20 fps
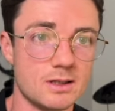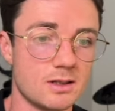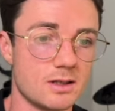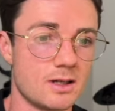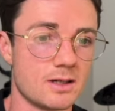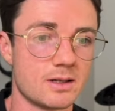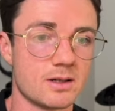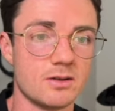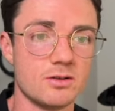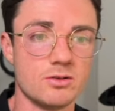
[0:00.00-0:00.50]

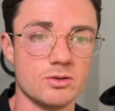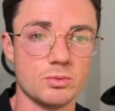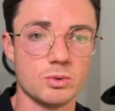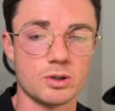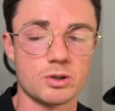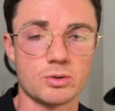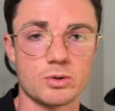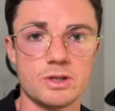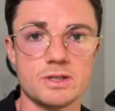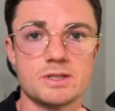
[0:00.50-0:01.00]
like I do
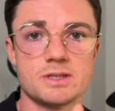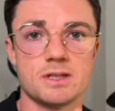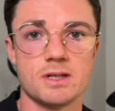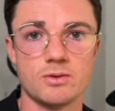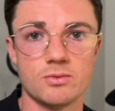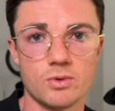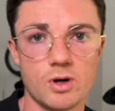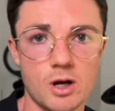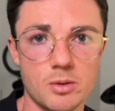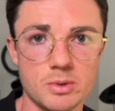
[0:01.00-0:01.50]
with Chris
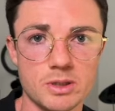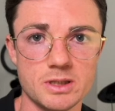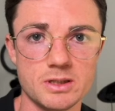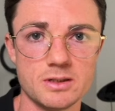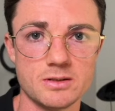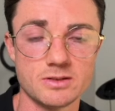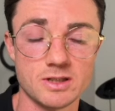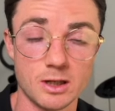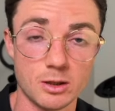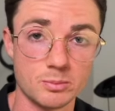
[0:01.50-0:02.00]
and Robbie,
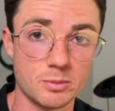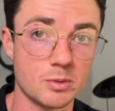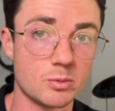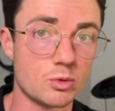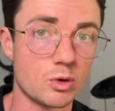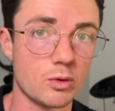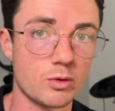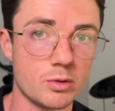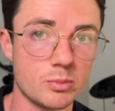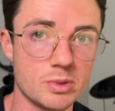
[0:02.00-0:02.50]
to help them
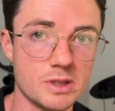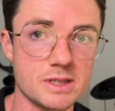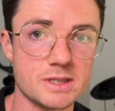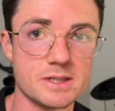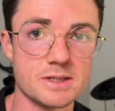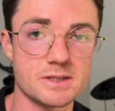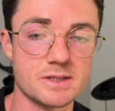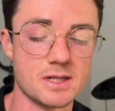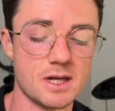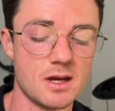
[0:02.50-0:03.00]
grow their
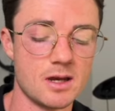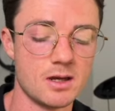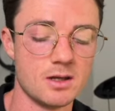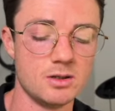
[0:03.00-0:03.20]
business,